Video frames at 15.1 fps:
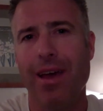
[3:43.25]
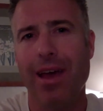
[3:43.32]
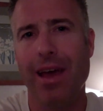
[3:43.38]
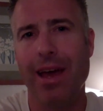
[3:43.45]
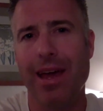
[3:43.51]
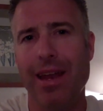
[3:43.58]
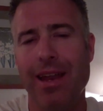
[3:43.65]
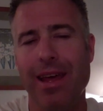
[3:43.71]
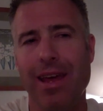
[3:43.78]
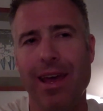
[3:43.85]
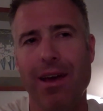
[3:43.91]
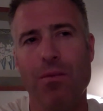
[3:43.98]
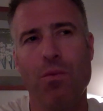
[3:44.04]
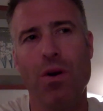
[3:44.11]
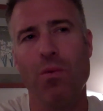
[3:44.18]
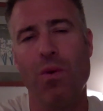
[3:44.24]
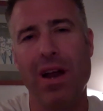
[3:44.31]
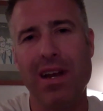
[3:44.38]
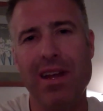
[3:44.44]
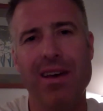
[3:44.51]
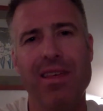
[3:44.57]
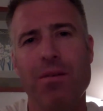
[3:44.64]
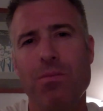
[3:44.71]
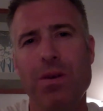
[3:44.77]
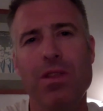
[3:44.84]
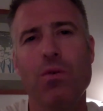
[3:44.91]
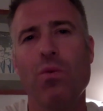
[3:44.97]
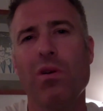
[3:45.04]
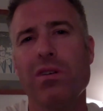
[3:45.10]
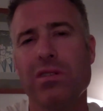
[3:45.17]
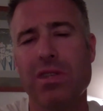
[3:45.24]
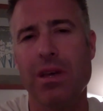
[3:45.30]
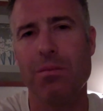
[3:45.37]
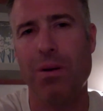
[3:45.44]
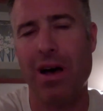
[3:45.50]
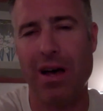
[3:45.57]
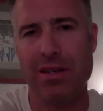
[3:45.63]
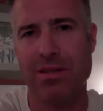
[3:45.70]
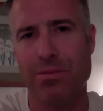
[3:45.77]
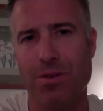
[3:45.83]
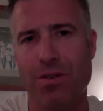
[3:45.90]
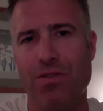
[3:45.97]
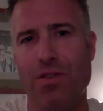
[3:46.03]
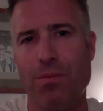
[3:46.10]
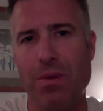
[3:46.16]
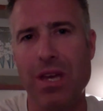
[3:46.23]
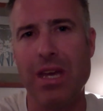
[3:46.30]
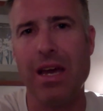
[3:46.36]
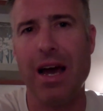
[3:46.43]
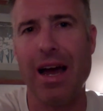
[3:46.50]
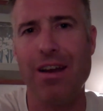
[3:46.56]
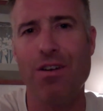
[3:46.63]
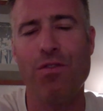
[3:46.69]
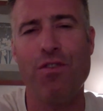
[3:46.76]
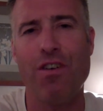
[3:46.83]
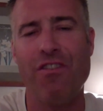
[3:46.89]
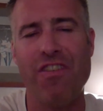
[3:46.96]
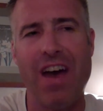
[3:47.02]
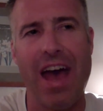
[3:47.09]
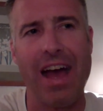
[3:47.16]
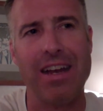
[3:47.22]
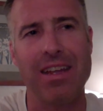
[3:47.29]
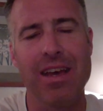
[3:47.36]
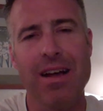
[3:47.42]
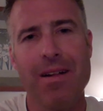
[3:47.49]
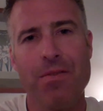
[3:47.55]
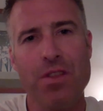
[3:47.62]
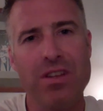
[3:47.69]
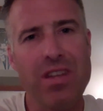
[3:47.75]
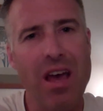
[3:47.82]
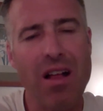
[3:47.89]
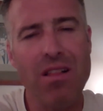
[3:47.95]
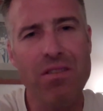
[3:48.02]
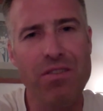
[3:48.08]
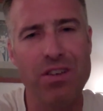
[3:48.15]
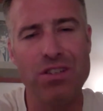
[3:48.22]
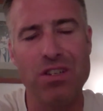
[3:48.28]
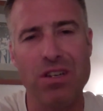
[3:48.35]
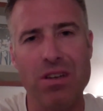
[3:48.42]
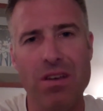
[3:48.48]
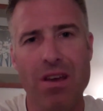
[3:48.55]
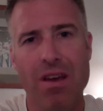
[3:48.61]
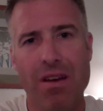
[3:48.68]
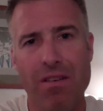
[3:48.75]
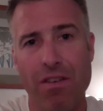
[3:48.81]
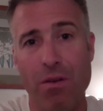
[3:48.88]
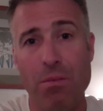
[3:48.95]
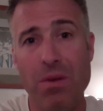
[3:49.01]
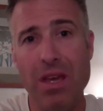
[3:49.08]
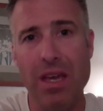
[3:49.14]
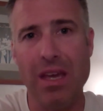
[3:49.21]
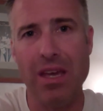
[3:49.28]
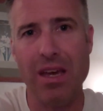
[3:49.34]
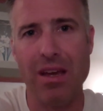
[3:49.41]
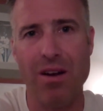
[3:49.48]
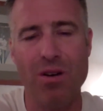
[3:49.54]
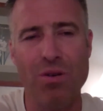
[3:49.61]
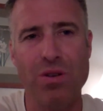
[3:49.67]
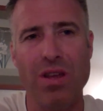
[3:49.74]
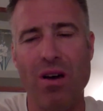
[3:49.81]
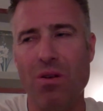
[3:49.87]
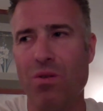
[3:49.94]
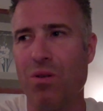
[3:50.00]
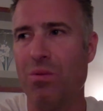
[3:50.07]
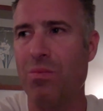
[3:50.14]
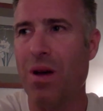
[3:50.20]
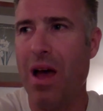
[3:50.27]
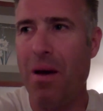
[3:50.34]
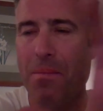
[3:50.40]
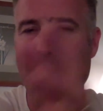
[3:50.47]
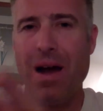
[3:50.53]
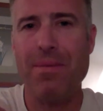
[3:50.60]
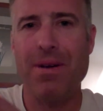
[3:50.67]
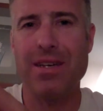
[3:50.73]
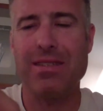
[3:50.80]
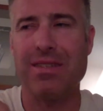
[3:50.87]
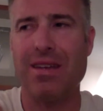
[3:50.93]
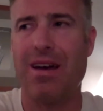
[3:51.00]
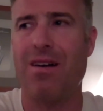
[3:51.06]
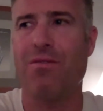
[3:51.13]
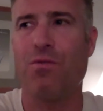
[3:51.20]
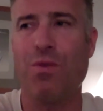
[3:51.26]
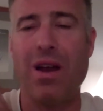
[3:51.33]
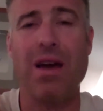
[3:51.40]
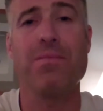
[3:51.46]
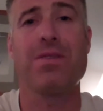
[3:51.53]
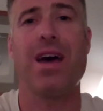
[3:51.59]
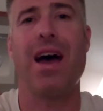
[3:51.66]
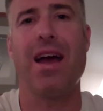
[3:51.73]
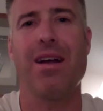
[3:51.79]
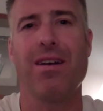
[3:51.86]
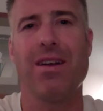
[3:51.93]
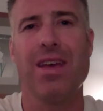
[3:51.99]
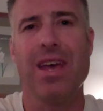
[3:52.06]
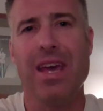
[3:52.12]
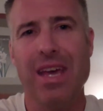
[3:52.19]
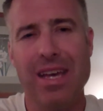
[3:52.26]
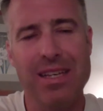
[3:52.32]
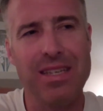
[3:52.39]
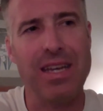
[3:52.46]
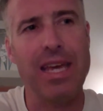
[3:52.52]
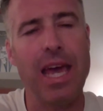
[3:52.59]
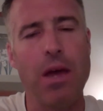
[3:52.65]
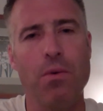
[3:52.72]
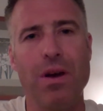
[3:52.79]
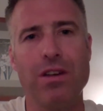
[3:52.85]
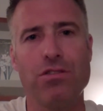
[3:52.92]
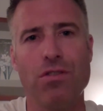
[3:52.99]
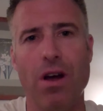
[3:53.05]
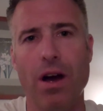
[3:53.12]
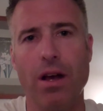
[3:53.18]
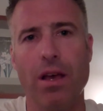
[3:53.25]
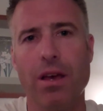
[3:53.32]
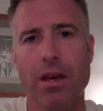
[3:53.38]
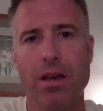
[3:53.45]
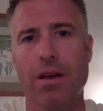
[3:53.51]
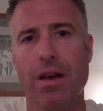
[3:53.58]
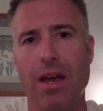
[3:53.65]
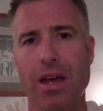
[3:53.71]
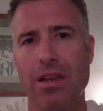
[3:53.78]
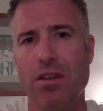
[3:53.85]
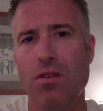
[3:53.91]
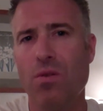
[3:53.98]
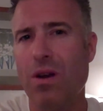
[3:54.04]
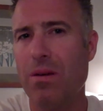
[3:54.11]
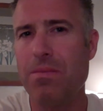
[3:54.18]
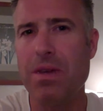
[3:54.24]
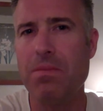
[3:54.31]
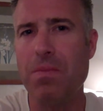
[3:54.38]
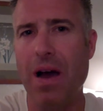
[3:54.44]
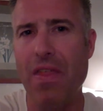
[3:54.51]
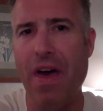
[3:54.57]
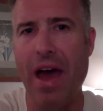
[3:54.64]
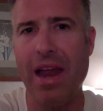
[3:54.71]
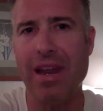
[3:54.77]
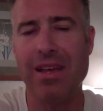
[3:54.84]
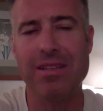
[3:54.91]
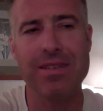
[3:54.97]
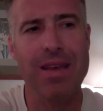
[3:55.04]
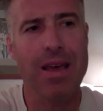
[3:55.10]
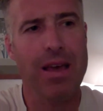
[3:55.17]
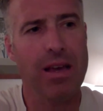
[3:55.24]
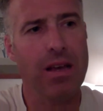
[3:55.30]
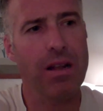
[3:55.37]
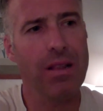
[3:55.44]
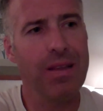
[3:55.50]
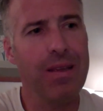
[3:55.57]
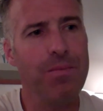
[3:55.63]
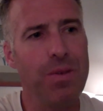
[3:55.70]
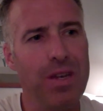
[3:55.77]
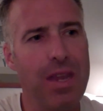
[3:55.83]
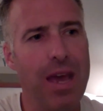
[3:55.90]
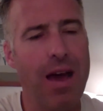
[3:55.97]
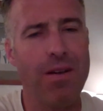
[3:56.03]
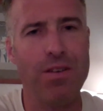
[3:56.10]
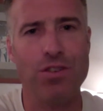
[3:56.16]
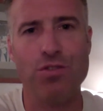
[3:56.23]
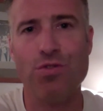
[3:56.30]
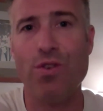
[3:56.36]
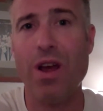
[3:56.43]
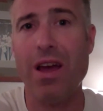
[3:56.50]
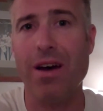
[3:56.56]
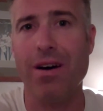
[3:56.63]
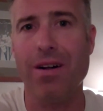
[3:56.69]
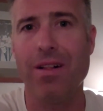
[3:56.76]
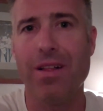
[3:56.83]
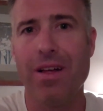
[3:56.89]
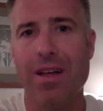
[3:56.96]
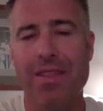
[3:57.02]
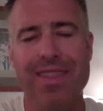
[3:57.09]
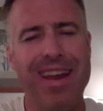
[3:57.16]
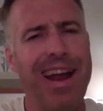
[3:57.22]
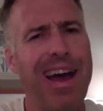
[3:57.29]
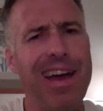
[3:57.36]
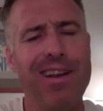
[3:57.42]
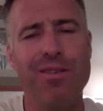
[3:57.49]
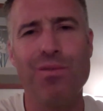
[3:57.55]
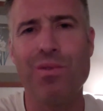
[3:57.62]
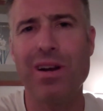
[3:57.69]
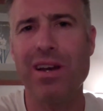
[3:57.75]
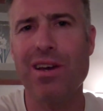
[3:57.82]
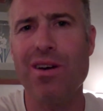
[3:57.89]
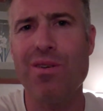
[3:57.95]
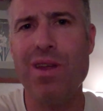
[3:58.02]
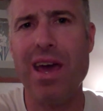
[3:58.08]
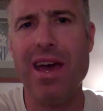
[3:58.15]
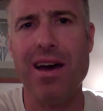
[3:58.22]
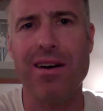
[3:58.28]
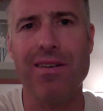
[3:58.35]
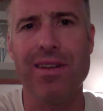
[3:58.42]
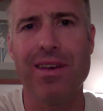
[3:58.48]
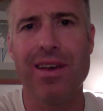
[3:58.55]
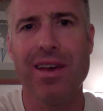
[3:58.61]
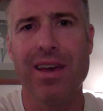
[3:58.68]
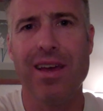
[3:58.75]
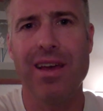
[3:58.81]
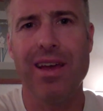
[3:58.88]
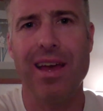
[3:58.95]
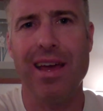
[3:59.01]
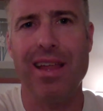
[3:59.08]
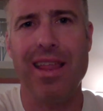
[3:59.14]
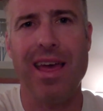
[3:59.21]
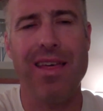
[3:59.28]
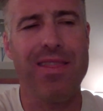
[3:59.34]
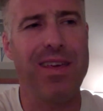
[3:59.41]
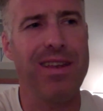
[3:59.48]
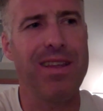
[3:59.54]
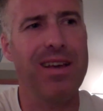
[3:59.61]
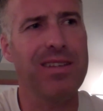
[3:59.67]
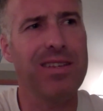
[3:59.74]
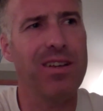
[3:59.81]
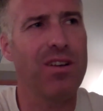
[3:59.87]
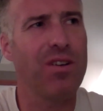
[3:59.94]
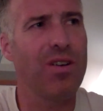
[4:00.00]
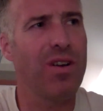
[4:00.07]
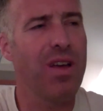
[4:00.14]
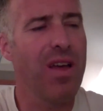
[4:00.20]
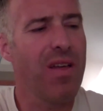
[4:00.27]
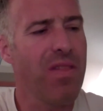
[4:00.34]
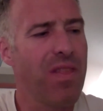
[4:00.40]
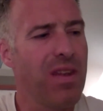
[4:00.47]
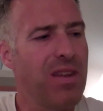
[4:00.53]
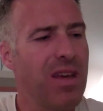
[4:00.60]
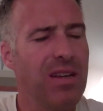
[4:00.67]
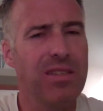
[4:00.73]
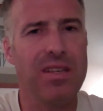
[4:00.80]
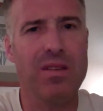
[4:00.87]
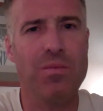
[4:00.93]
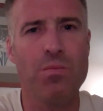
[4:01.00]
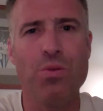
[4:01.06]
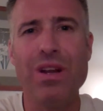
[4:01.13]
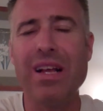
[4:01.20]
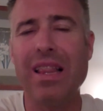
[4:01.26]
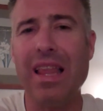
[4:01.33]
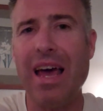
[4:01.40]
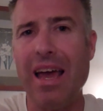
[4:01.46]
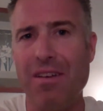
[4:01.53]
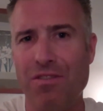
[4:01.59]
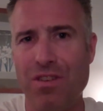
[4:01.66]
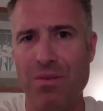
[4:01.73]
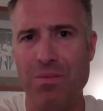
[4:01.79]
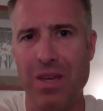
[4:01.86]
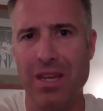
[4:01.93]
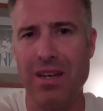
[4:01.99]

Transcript: And right now that would be the worst thing possible for me. I know for a fact the television for me in a hotel room by myself when I'm tired is a gateway drug. And you know what I mean by that? It's going to lead me down a trail that I don't want to go down. And that doesn't bring life to me.